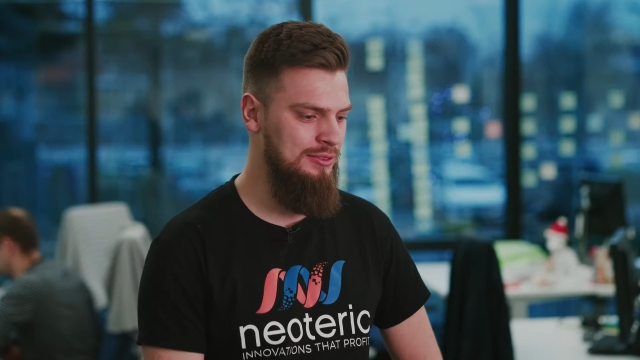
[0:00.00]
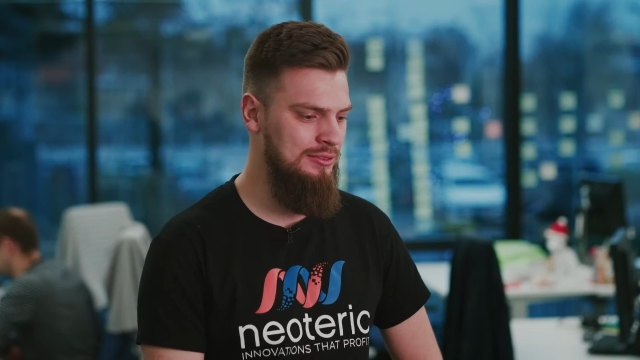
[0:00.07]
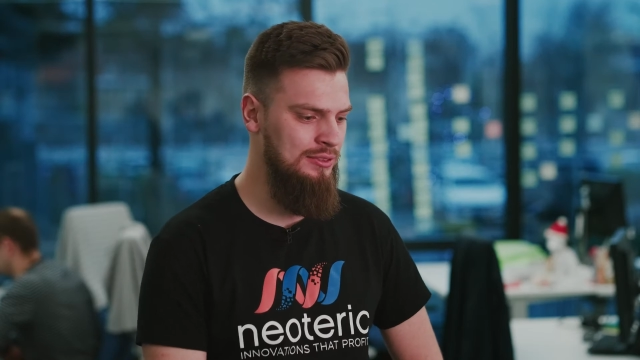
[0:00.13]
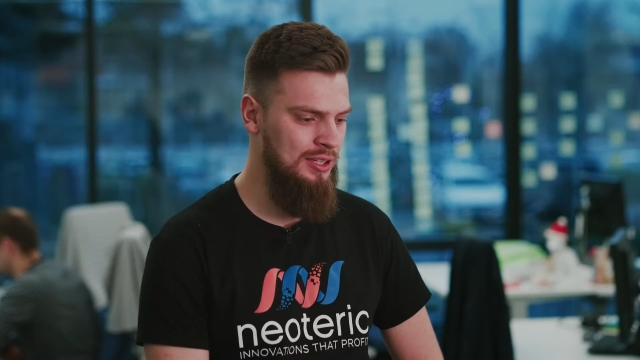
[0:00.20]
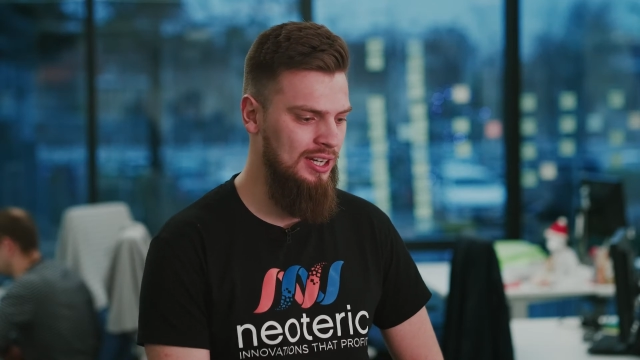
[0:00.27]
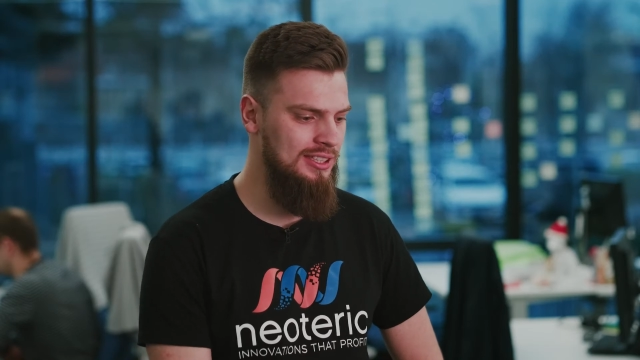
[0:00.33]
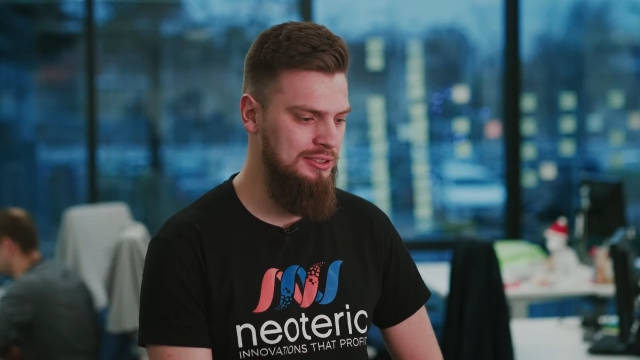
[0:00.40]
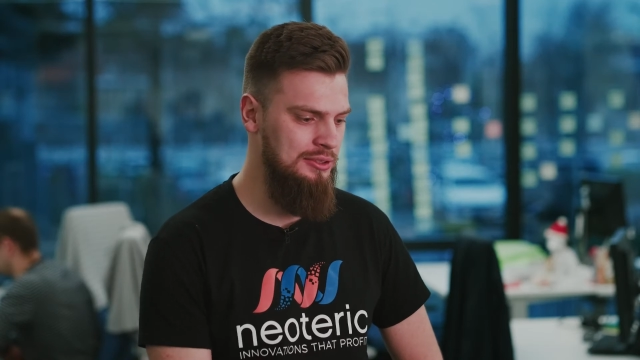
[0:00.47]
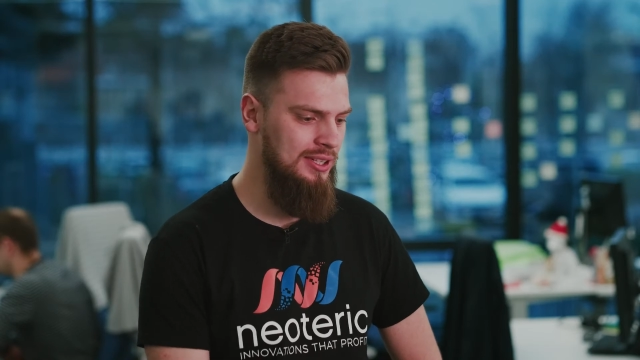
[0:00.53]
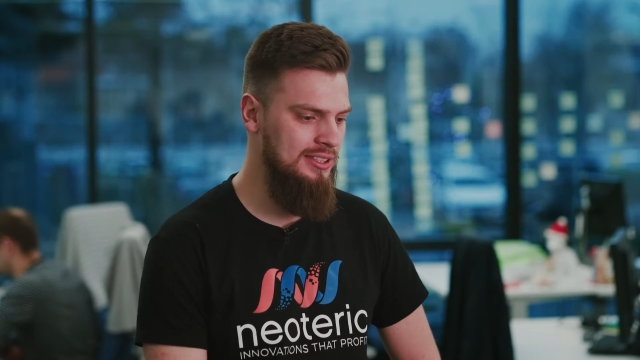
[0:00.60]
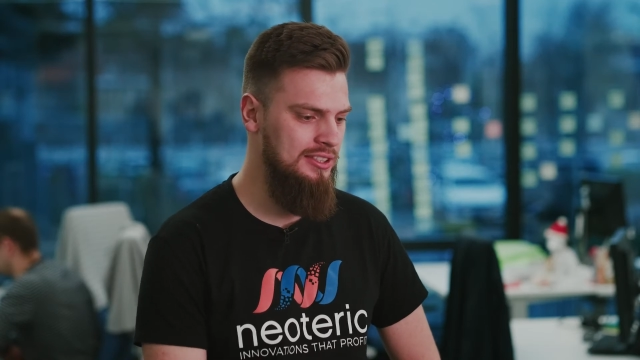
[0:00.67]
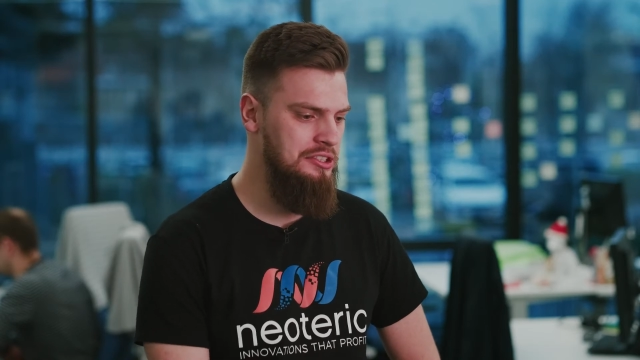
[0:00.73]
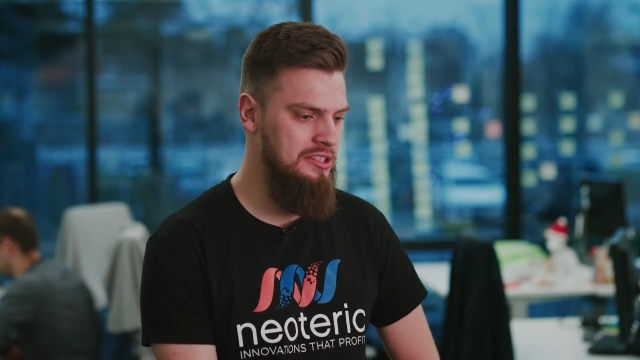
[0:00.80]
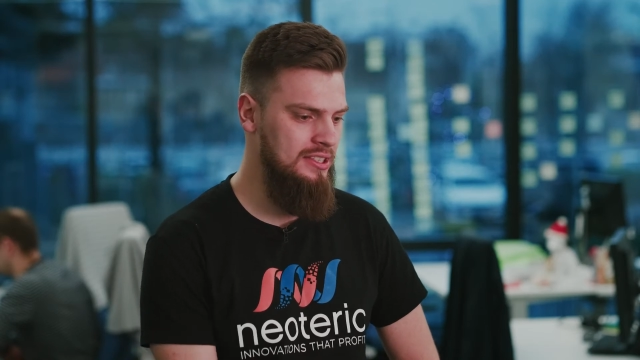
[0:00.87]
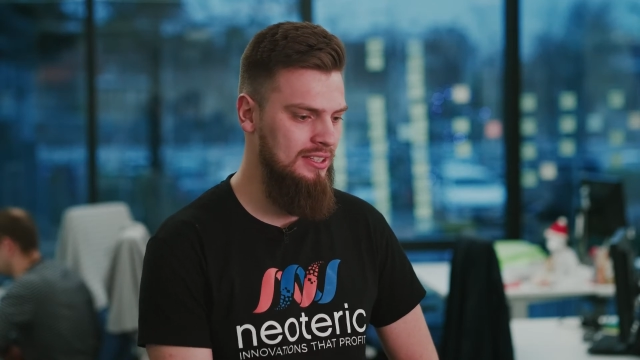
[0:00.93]
for us to
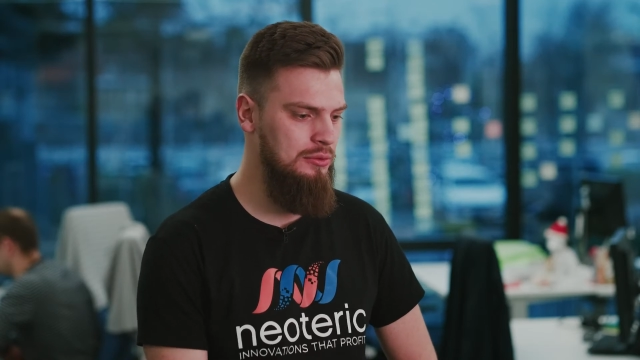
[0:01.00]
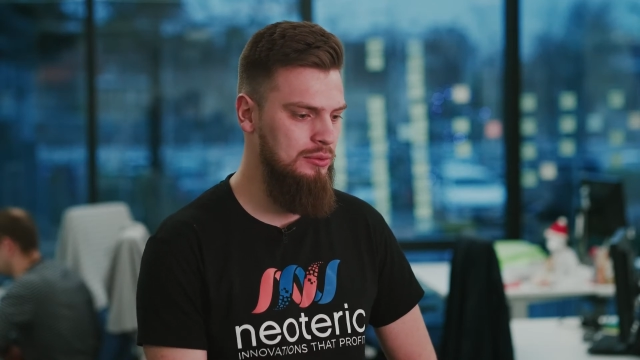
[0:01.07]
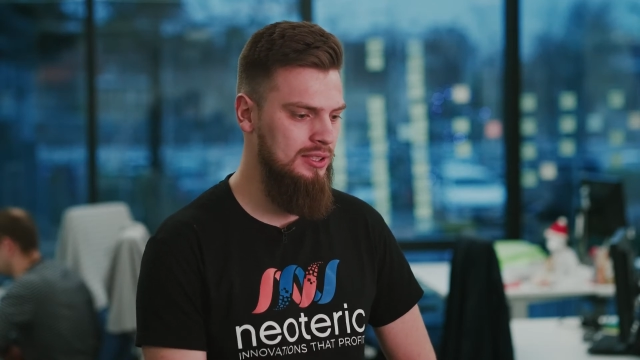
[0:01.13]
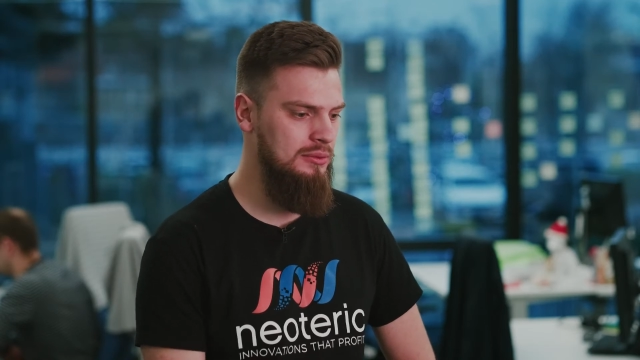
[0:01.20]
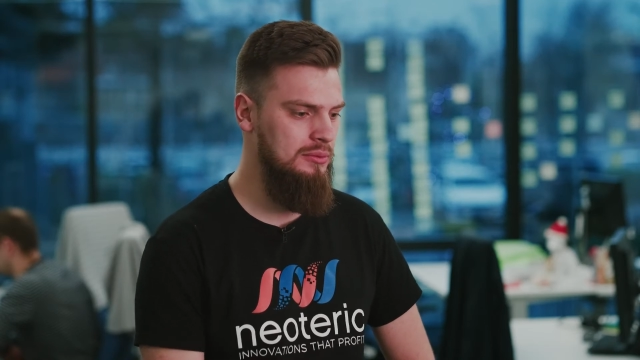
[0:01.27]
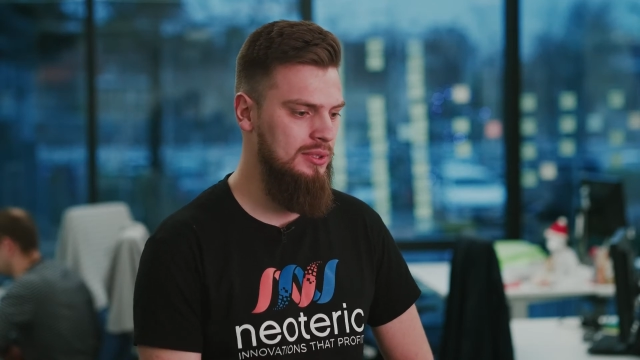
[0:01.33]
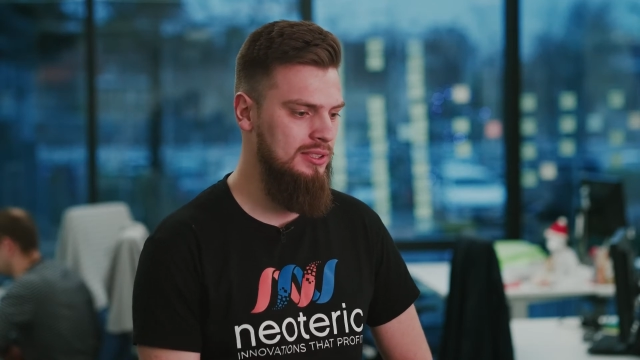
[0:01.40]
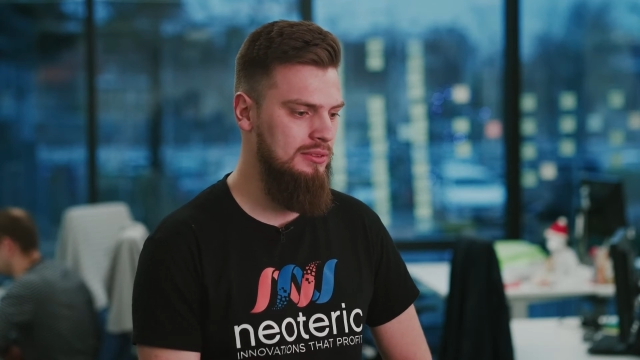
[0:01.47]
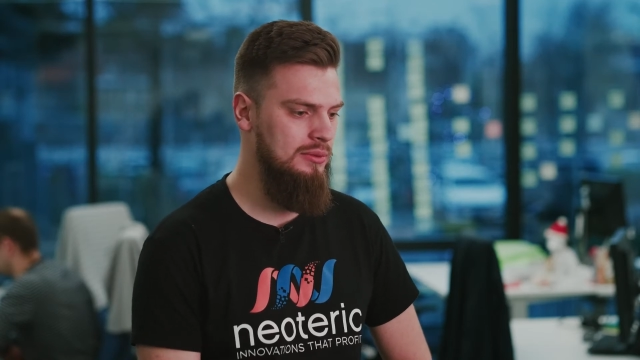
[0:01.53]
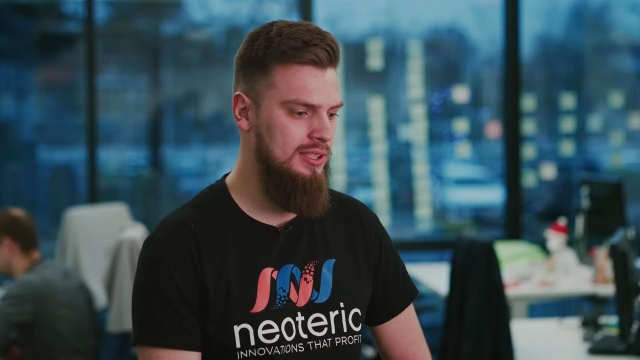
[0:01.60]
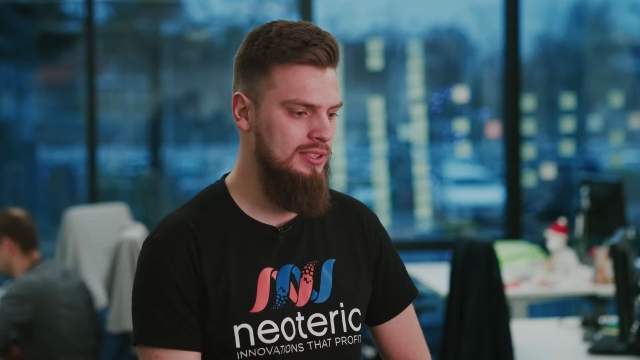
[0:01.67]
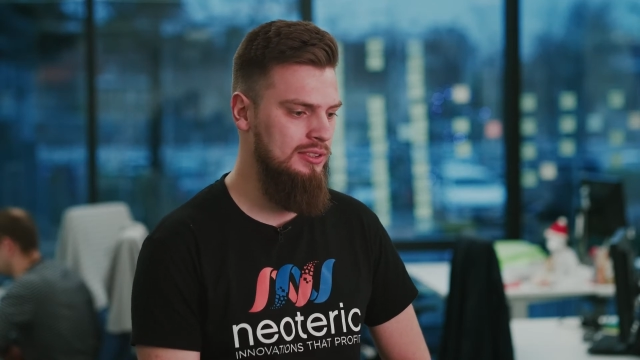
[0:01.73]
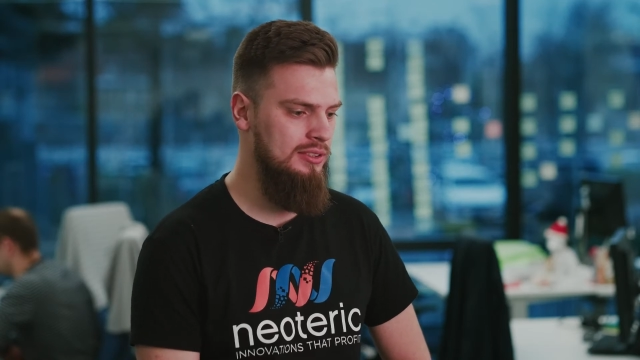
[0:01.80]
understand what's